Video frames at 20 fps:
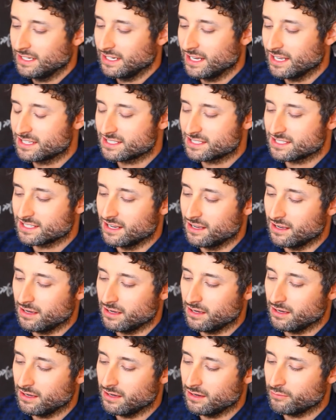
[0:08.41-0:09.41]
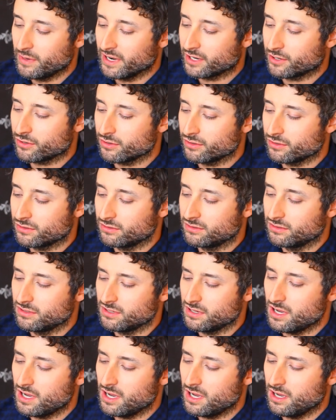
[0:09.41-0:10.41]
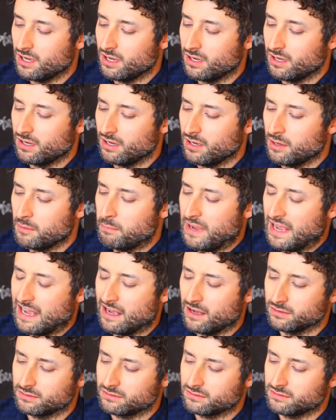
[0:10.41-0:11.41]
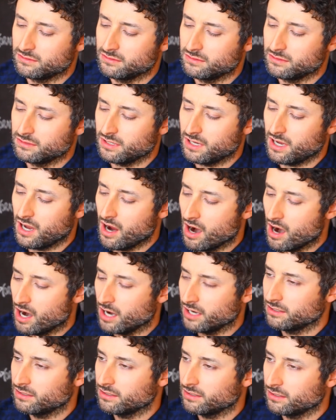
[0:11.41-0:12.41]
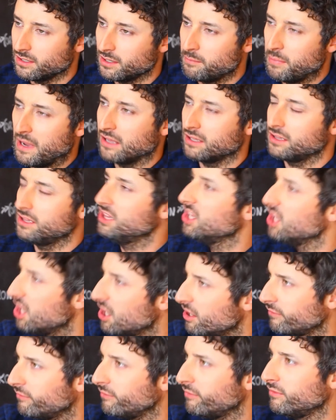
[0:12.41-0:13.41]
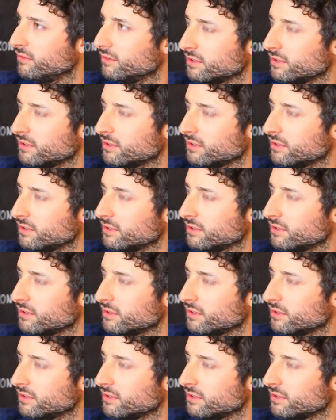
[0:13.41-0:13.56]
It's a record about heart, about love.